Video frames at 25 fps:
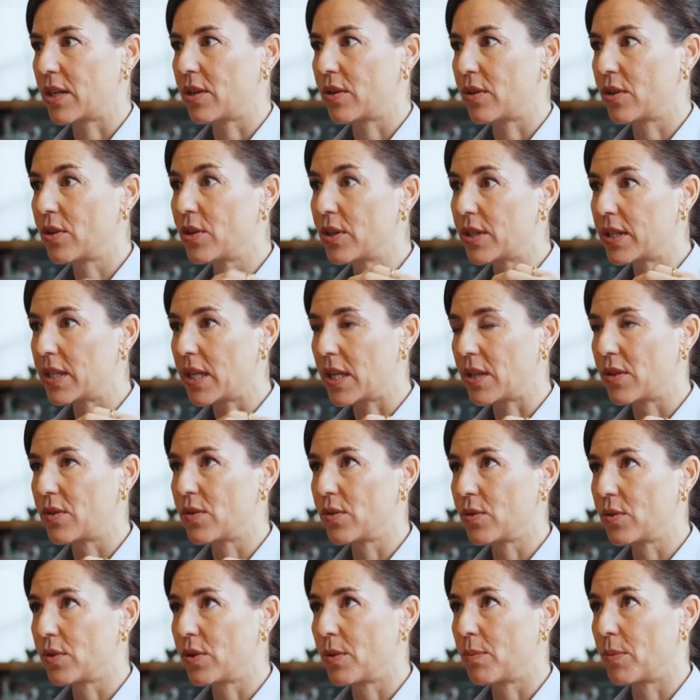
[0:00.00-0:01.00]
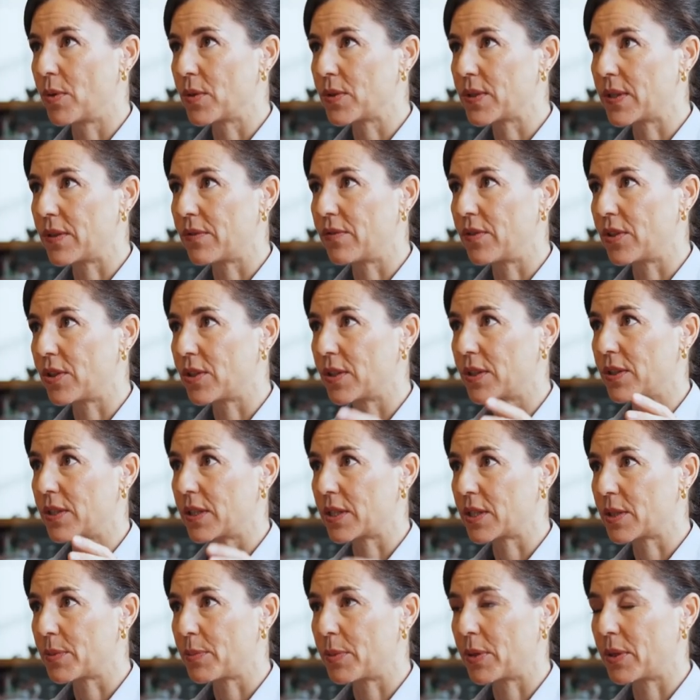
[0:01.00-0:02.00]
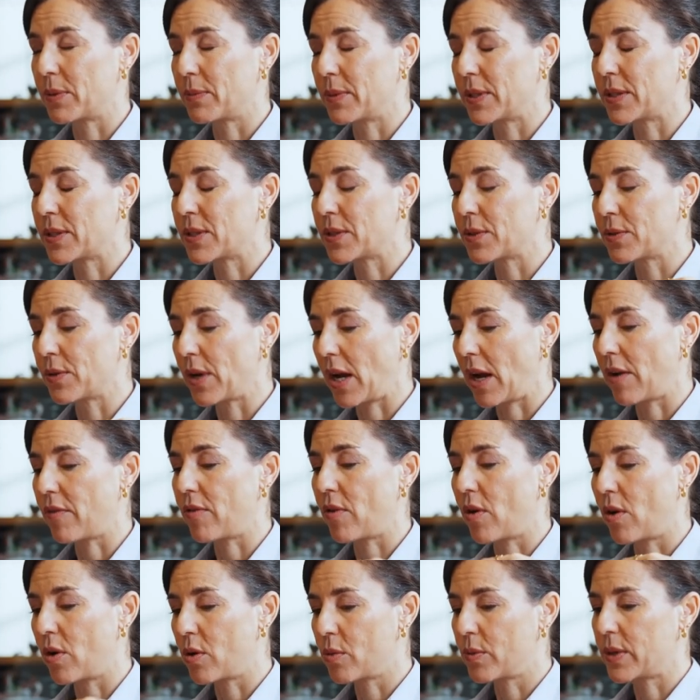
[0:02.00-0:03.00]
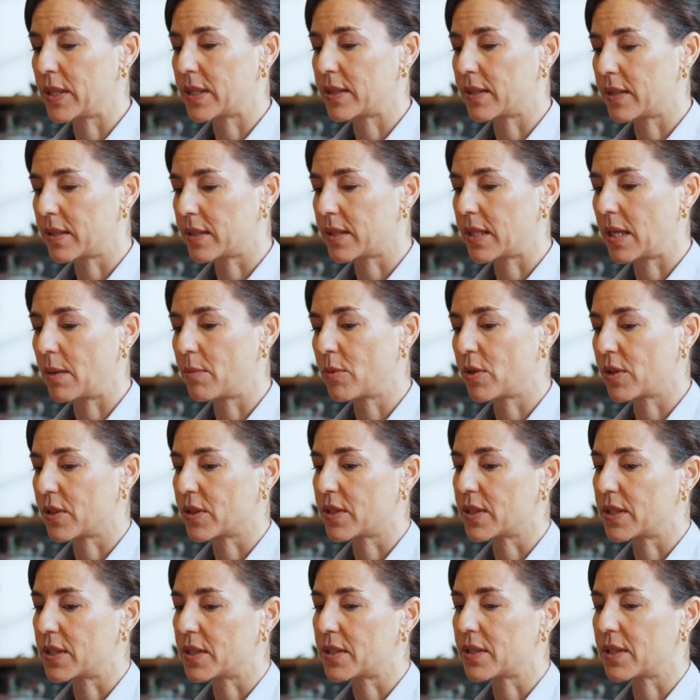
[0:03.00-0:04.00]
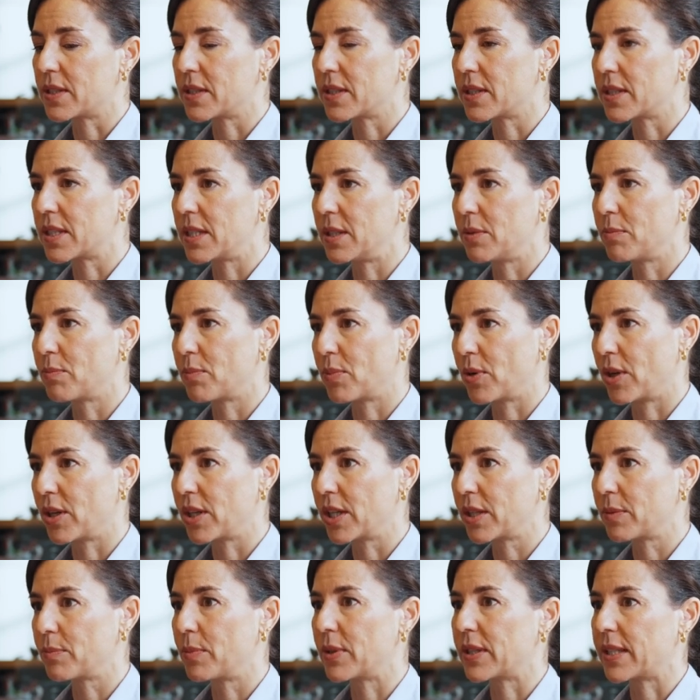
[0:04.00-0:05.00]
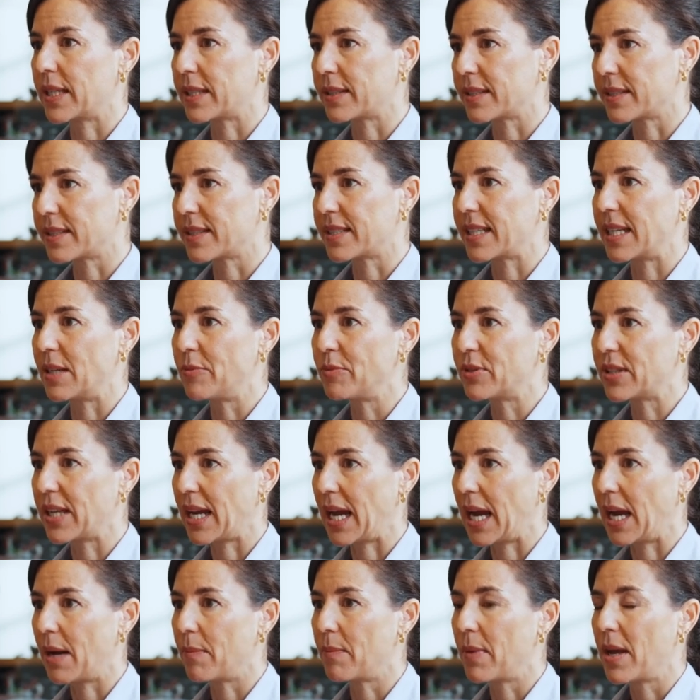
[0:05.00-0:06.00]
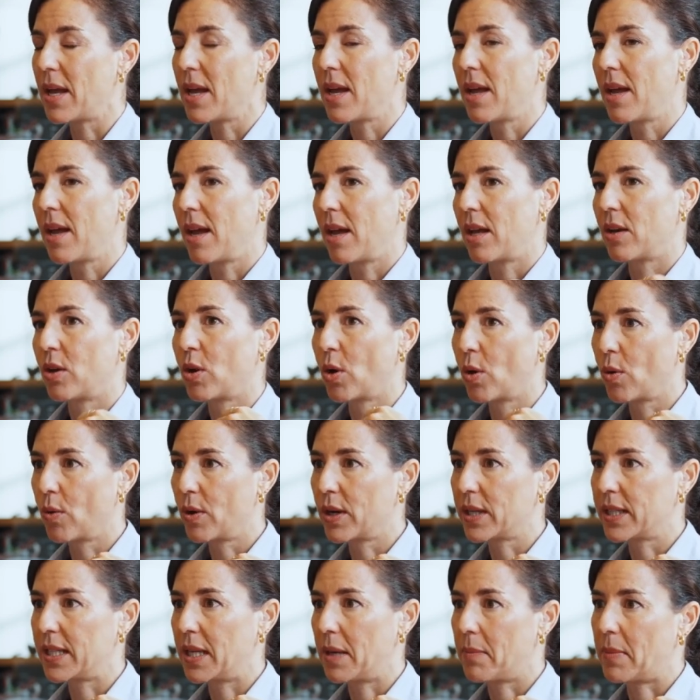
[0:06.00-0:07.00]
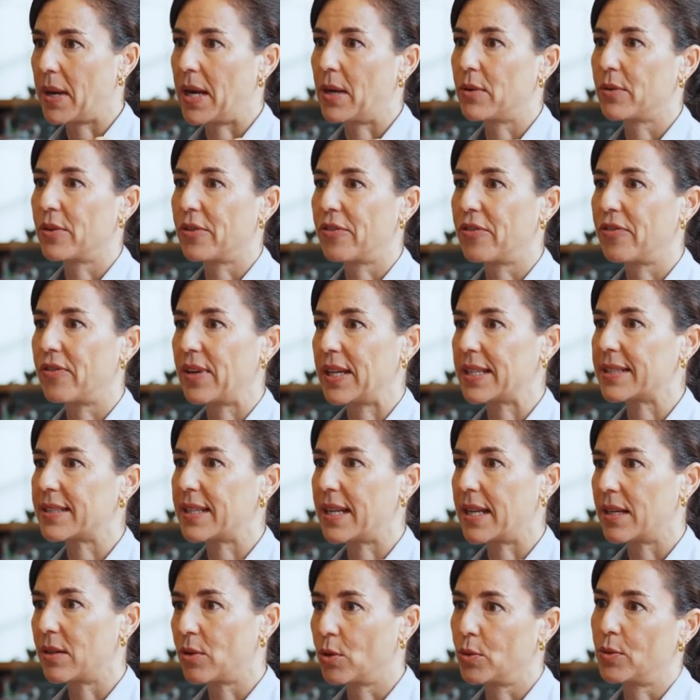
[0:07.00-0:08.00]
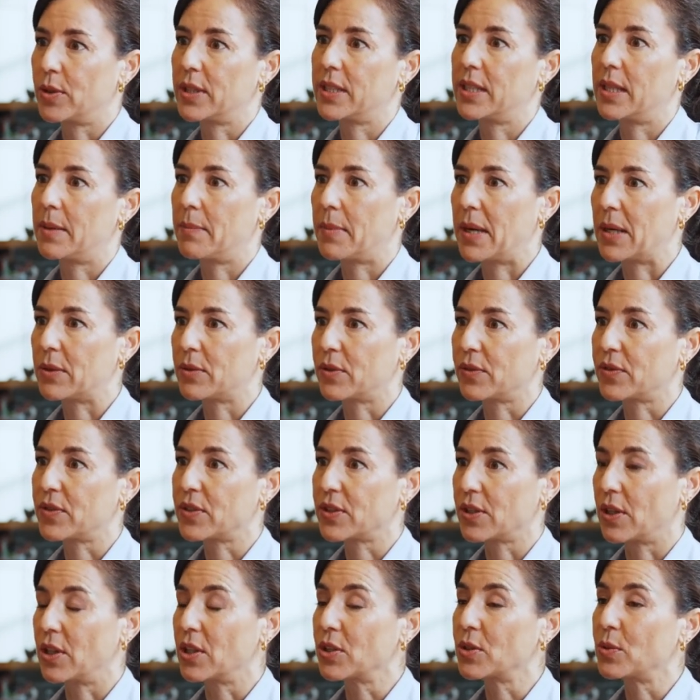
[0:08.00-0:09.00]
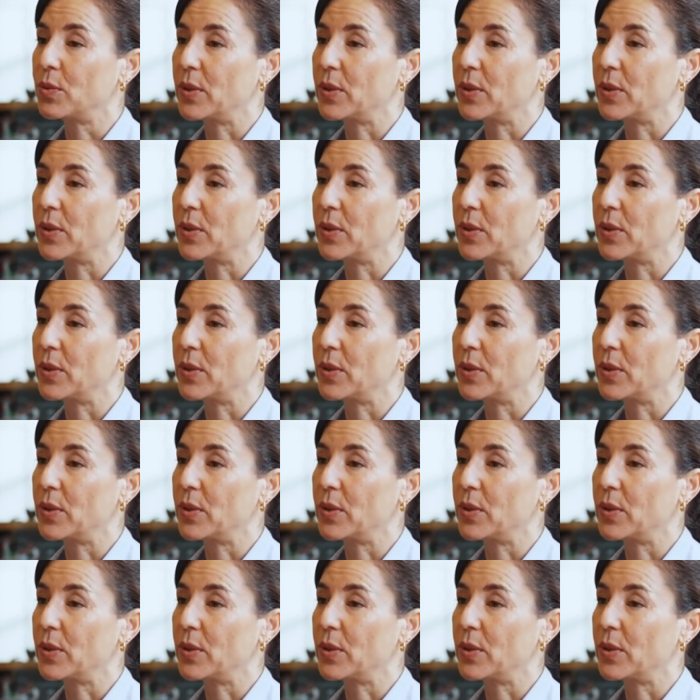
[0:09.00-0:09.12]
could they do the most efficient experiments to have always the same consistency in product, but at the same time lower the amount of fat and lower the amount of salt